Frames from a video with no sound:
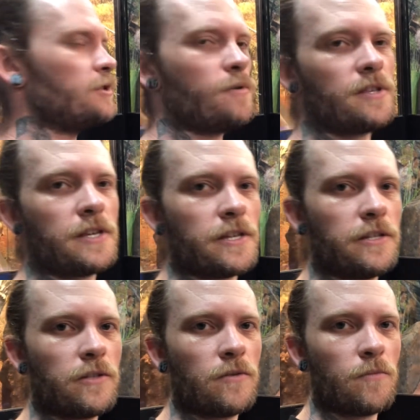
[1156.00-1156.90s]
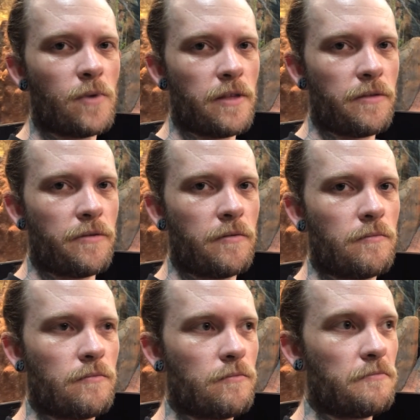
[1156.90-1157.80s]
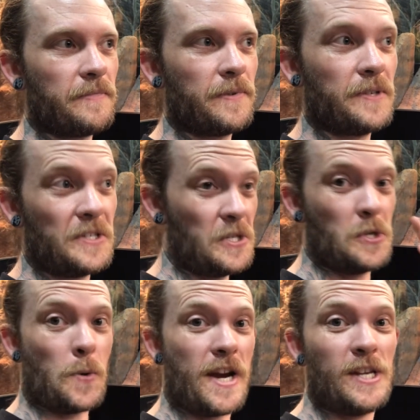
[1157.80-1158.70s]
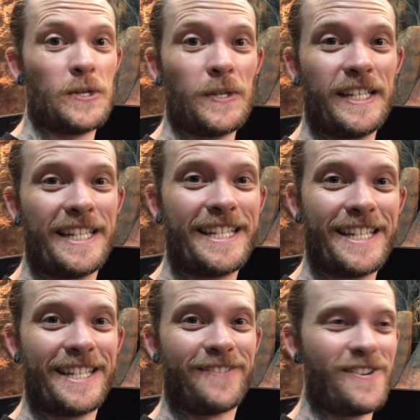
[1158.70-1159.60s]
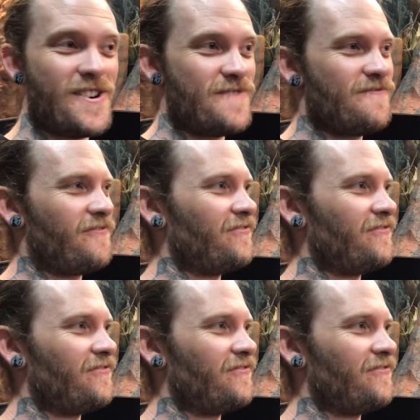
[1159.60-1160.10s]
doing this with 22 lizards in this room,